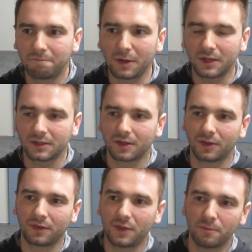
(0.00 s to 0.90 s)
But
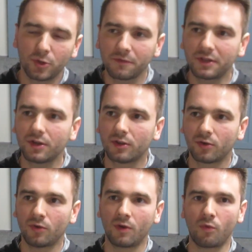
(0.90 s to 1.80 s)
the movie
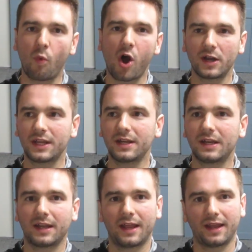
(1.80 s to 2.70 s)

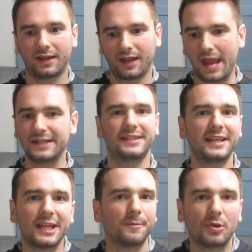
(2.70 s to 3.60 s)
wanted a
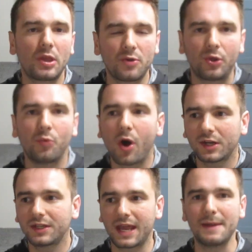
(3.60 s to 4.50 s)
team. It
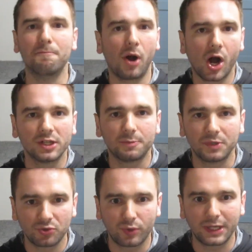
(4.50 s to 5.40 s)
wanted a bond
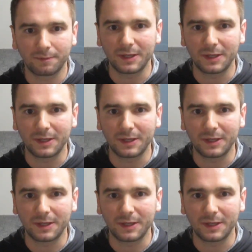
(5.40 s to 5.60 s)
between